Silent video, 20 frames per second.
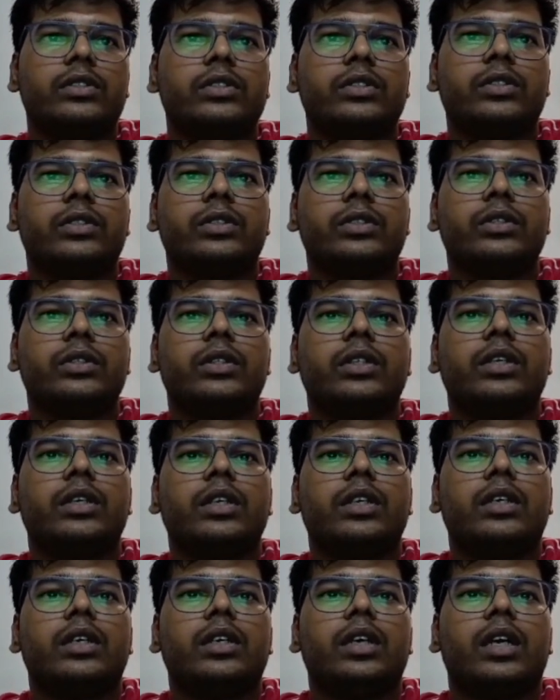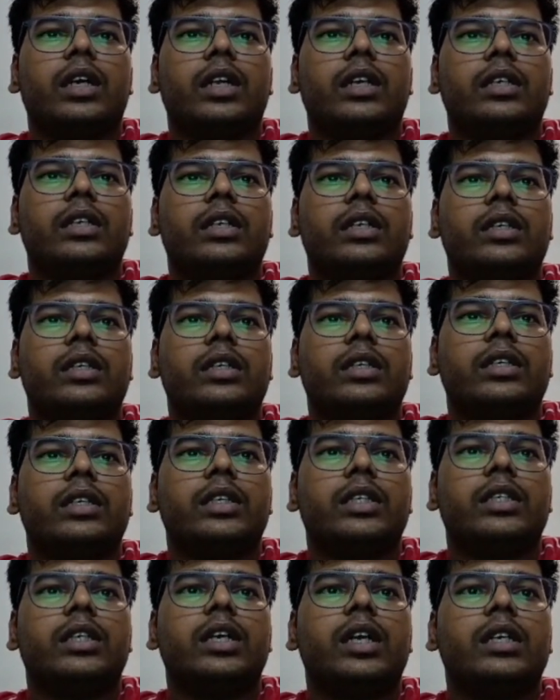So and
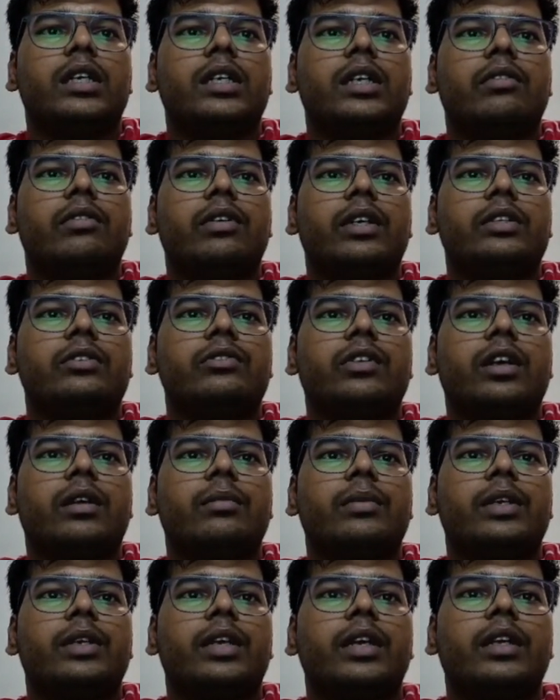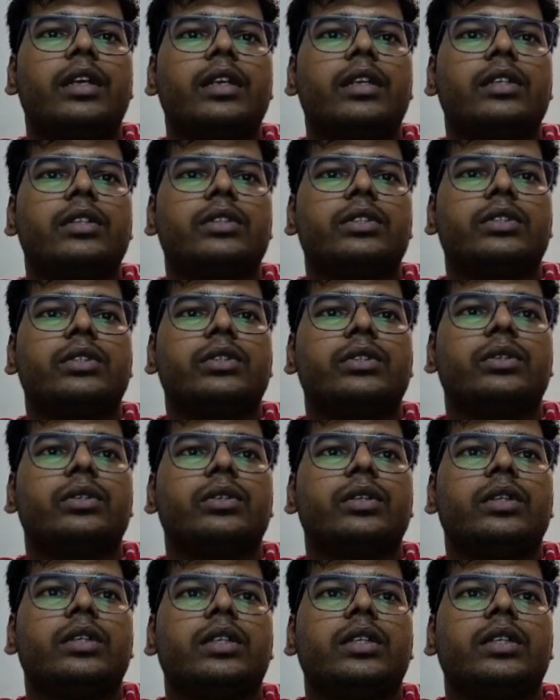it got defined from here. So